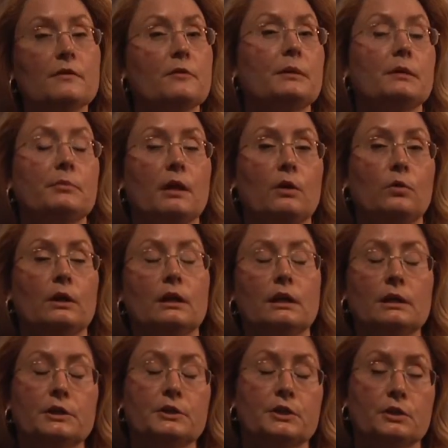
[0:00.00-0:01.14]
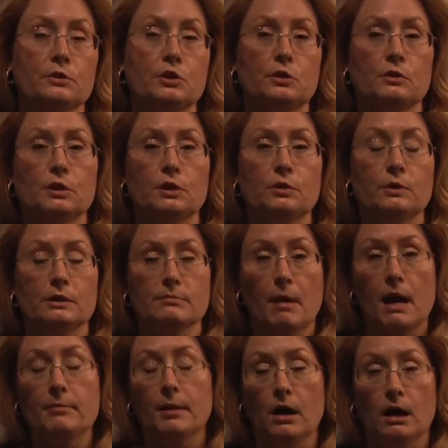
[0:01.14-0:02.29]
of the people I want to introduce you to is
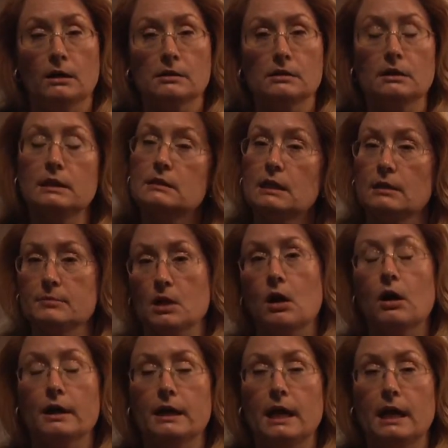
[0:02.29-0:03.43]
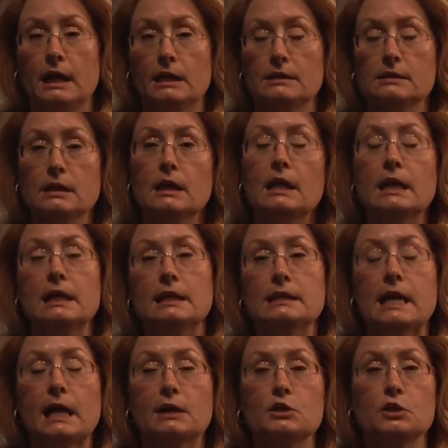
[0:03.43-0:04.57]
my boss. His name's Ari Hayes. He's
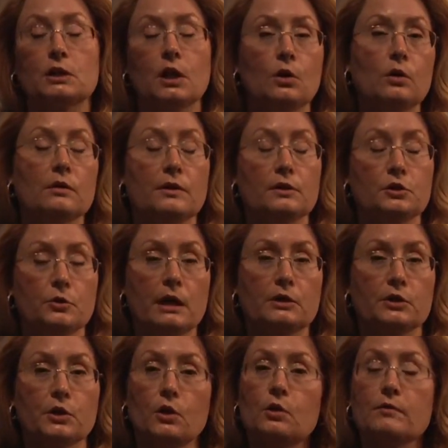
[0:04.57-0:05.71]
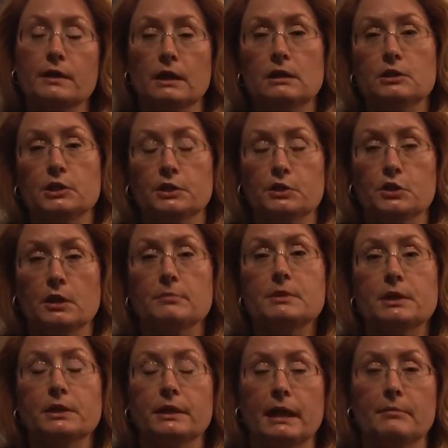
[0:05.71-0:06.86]
actually the director over internships
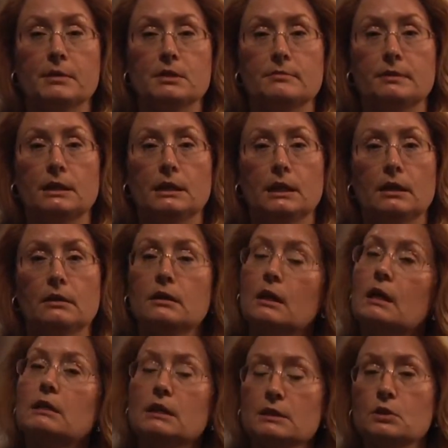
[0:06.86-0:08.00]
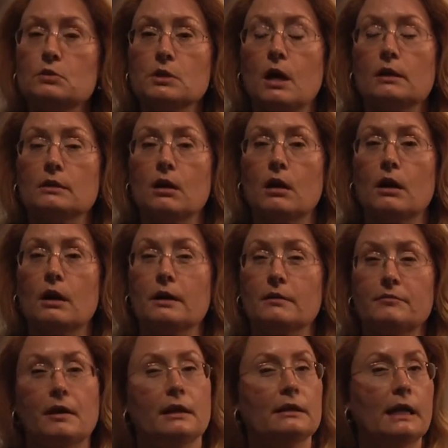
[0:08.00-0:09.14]
here at Amherst Media. Let's go talk to Ari and
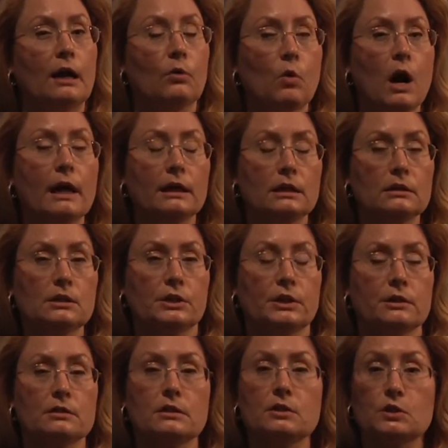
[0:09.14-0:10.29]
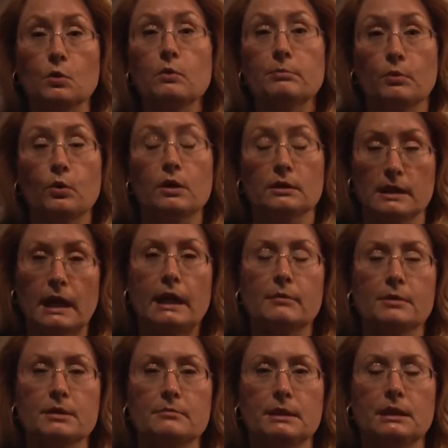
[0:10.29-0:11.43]
find out why interns are so important to
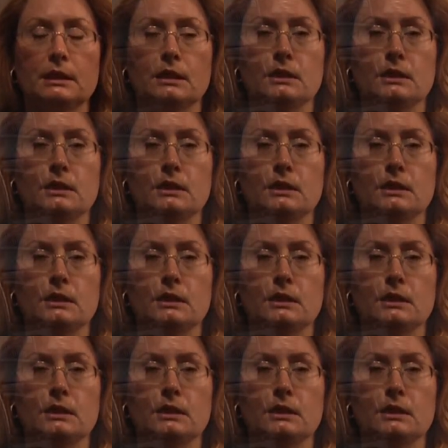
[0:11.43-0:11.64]
Amherst Media